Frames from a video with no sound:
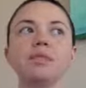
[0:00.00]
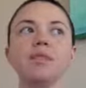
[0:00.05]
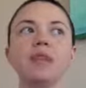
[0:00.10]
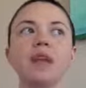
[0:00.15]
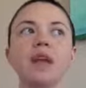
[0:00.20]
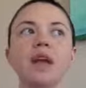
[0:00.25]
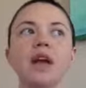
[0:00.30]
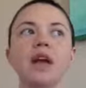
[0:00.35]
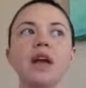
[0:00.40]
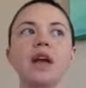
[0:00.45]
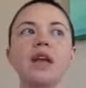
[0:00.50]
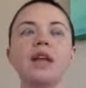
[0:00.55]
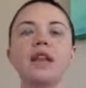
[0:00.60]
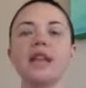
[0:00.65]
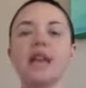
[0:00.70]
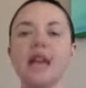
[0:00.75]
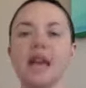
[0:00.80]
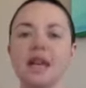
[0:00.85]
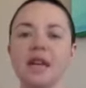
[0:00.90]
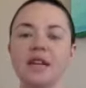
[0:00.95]
And at
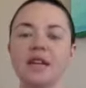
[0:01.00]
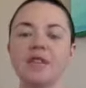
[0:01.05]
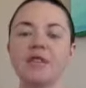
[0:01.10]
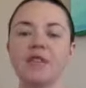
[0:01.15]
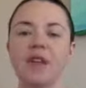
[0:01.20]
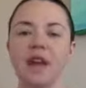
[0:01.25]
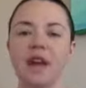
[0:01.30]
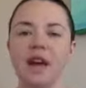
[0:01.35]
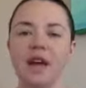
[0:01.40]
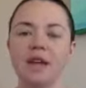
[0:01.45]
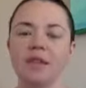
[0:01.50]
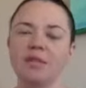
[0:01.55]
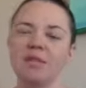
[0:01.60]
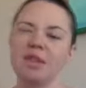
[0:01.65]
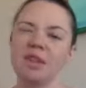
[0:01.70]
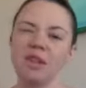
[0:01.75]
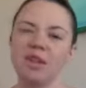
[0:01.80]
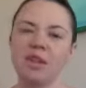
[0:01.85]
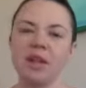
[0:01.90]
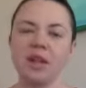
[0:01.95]
the end of that,
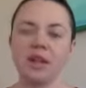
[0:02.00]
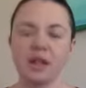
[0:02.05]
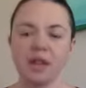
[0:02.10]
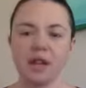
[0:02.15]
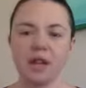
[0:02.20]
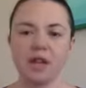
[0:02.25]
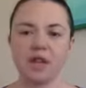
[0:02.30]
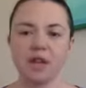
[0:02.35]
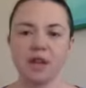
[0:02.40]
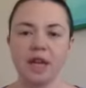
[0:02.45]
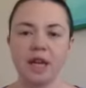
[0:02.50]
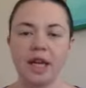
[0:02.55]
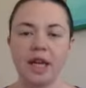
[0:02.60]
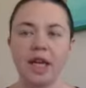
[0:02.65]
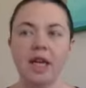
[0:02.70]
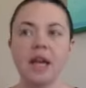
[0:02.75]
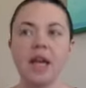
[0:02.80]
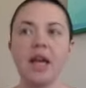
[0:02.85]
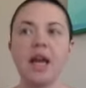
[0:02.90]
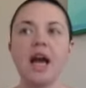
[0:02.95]
near the end of that training,
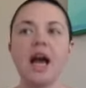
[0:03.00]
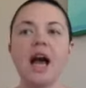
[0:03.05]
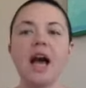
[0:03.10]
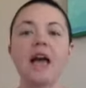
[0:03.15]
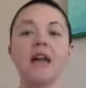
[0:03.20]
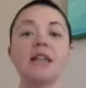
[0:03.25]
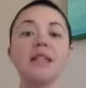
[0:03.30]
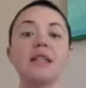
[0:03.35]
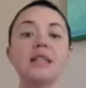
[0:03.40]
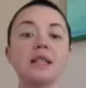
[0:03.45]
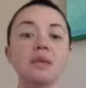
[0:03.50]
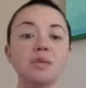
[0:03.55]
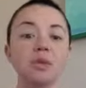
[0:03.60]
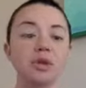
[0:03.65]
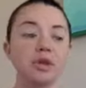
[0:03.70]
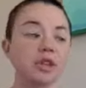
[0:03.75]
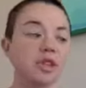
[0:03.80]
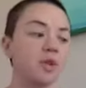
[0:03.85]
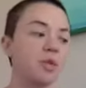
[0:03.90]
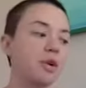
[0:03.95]
I had a
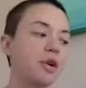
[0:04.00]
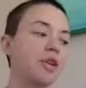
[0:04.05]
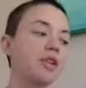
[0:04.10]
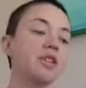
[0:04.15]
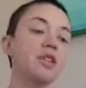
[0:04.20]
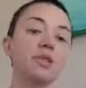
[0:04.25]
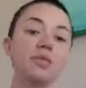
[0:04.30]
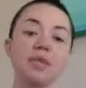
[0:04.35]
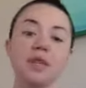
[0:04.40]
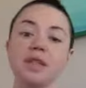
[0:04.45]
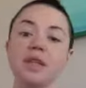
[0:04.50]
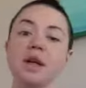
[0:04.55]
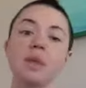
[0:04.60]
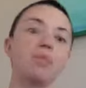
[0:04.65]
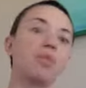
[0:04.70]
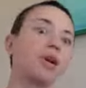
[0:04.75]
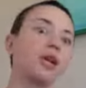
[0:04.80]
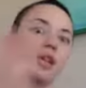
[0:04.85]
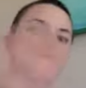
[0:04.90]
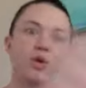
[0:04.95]
similar experience. The reason I'm
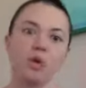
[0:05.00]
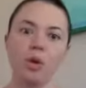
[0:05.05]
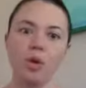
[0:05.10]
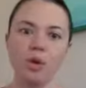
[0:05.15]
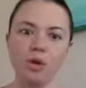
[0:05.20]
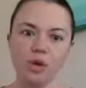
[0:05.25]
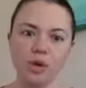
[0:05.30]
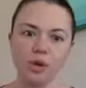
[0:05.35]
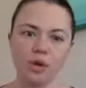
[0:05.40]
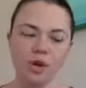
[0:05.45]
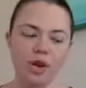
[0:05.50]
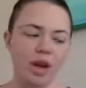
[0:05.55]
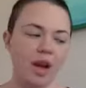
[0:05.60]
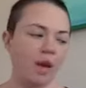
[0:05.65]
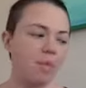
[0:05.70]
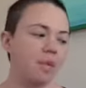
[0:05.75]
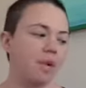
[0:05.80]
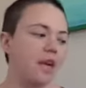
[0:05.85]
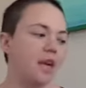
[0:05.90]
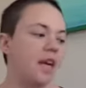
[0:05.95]
bringing this whole story
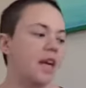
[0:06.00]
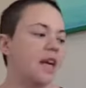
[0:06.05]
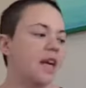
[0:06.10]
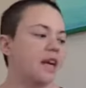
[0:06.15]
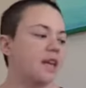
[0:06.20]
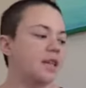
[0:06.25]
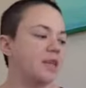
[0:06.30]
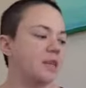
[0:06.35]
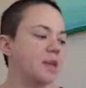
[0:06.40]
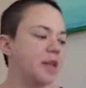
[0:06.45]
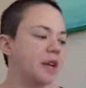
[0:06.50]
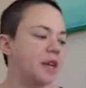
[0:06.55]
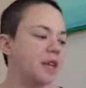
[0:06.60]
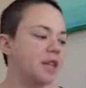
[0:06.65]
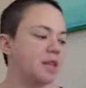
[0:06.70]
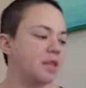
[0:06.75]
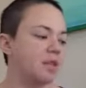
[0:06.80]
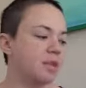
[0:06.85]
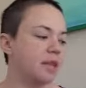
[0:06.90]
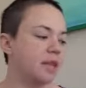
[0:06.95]
up is because
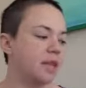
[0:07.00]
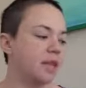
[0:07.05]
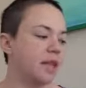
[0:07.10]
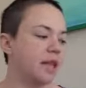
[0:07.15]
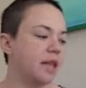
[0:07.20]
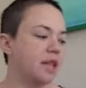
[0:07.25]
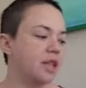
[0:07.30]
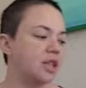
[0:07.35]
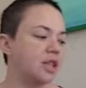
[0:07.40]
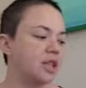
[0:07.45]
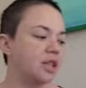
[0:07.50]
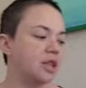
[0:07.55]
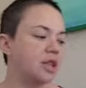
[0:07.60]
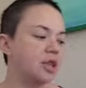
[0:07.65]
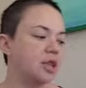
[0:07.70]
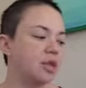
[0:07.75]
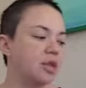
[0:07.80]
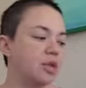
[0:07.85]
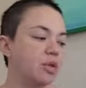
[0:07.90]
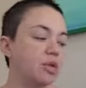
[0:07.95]
it relates
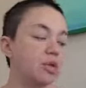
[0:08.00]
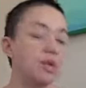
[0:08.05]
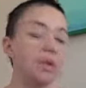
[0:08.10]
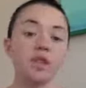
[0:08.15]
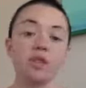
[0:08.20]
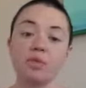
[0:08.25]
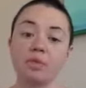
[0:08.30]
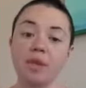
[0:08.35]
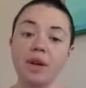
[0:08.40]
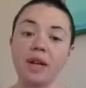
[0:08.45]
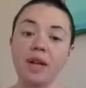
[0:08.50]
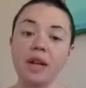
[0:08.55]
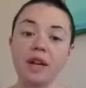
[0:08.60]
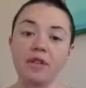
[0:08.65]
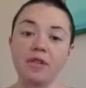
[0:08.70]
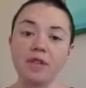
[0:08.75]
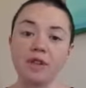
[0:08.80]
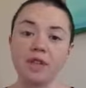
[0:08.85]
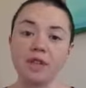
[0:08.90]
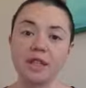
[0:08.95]
to this reading
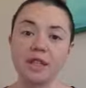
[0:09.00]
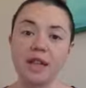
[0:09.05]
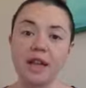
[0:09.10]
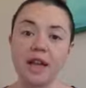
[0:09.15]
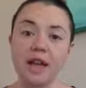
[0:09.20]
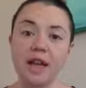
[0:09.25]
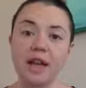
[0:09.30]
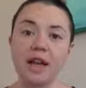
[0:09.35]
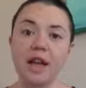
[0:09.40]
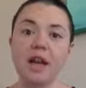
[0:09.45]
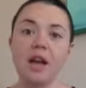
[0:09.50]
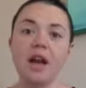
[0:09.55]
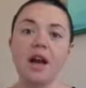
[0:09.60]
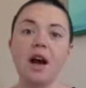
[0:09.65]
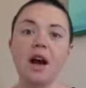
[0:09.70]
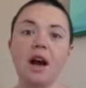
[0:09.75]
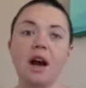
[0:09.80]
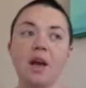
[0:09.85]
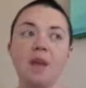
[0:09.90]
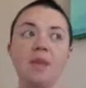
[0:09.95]
for today,
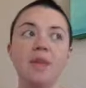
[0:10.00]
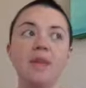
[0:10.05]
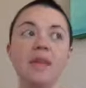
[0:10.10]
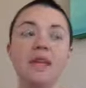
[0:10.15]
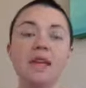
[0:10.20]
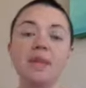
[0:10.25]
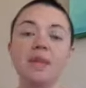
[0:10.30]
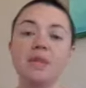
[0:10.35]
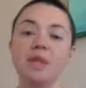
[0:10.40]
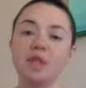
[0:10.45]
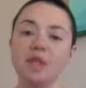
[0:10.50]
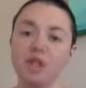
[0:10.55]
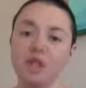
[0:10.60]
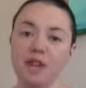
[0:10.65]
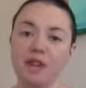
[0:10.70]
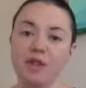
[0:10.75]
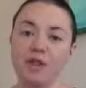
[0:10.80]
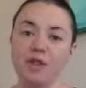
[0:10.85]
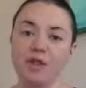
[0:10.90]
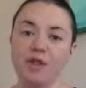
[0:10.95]
and the image that
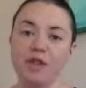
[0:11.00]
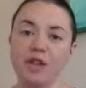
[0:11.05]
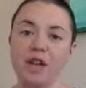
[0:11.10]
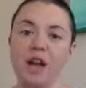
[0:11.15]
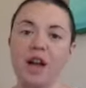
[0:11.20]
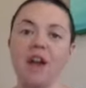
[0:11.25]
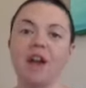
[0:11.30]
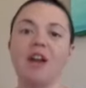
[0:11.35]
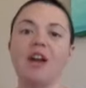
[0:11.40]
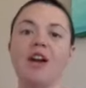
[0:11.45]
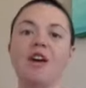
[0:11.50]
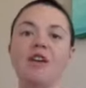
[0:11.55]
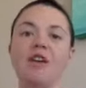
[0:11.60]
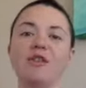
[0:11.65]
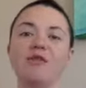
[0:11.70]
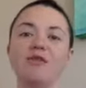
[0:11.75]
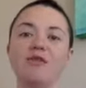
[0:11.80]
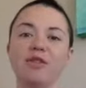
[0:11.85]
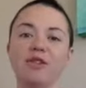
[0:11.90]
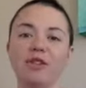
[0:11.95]
I first got
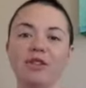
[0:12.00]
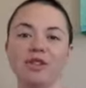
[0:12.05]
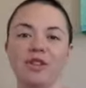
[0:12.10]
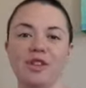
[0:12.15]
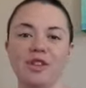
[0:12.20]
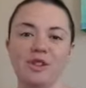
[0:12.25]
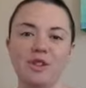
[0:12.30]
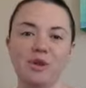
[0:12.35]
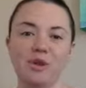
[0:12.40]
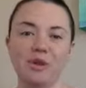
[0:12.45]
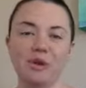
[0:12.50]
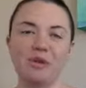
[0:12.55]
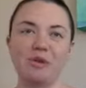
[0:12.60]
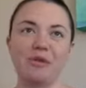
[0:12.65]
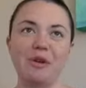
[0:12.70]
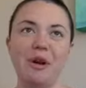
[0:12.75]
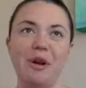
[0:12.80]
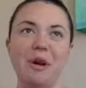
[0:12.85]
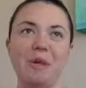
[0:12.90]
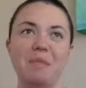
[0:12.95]
of this sort of
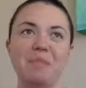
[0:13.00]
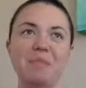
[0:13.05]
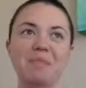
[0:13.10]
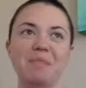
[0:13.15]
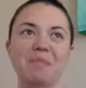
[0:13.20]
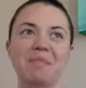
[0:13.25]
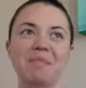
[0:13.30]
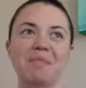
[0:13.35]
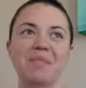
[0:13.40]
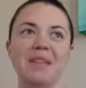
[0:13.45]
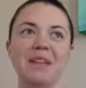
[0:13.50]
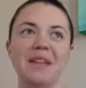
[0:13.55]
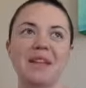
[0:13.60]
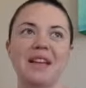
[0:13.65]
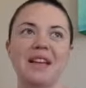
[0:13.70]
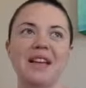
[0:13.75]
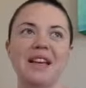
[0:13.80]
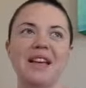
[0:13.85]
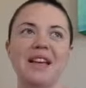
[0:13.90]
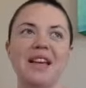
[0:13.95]

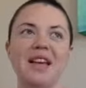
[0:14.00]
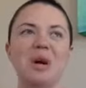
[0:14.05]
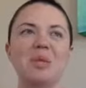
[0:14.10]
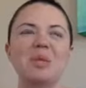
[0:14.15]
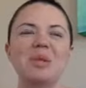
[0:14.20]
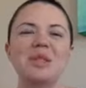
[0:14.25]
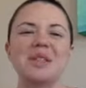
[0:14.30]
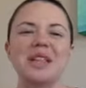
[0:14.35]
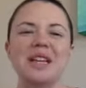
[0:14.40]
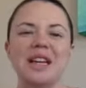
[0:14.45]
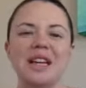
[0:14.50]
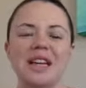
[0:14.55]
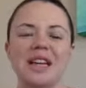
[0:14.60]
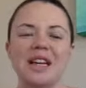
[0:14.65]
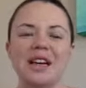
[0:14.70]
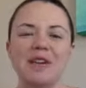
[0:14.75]
almost like a